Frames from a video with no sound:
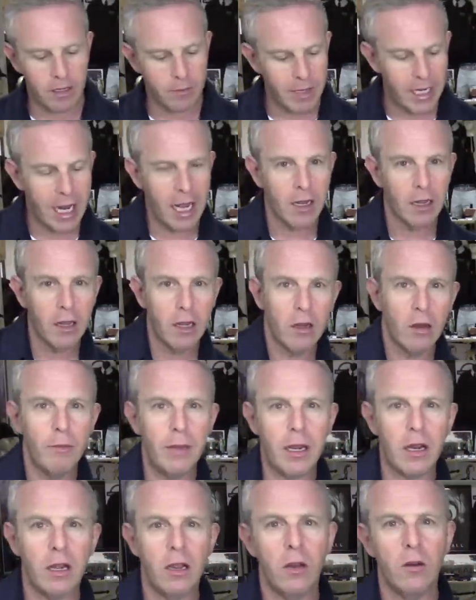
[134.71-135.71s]
I'm going to get a little
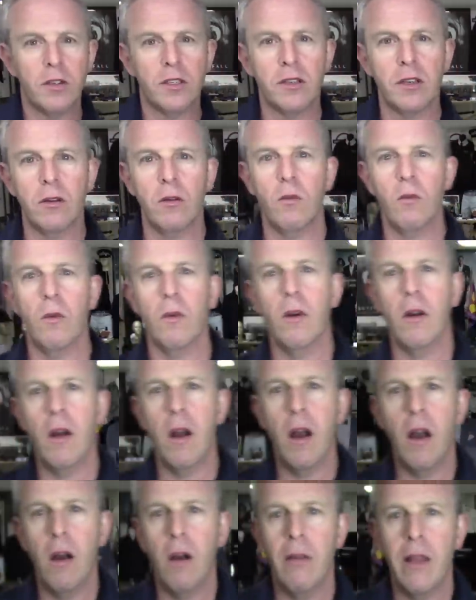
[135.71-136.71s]
bit closer.
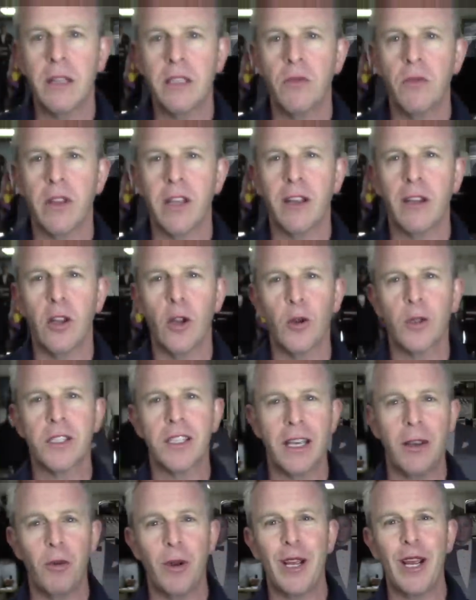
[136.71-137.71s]
Whoa, that's really close.
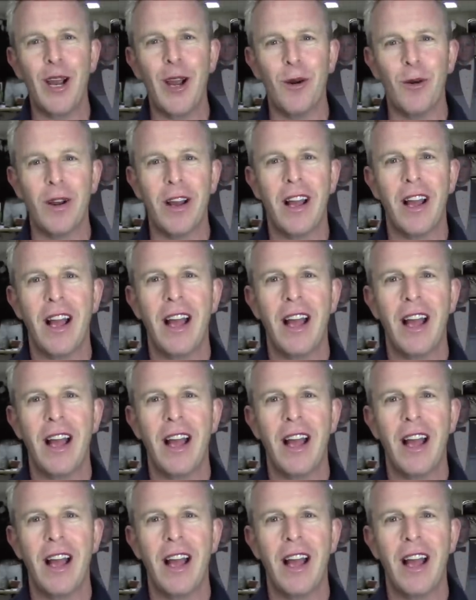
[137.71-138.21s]
Here we go.